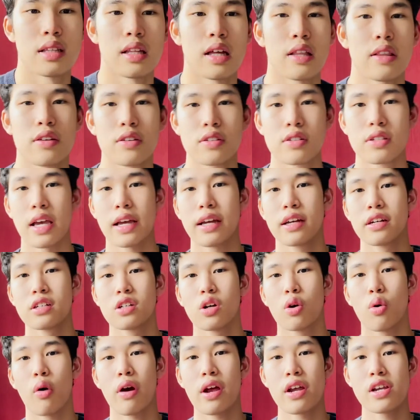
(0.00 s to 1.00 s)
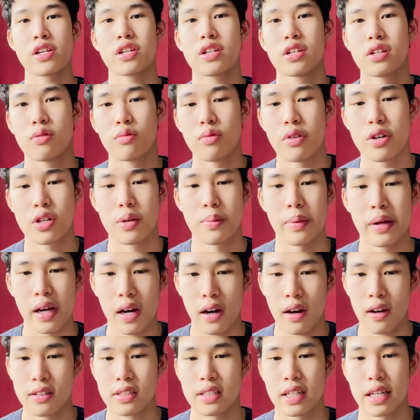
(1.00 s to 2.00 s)
Now the second question we should be
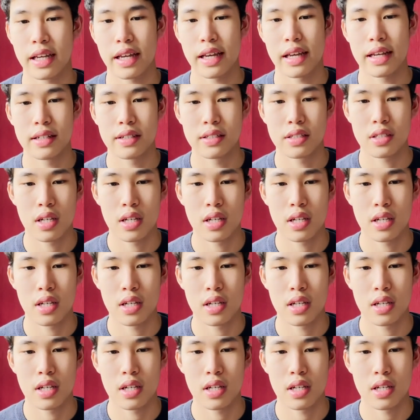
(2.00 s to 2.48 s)
asking is,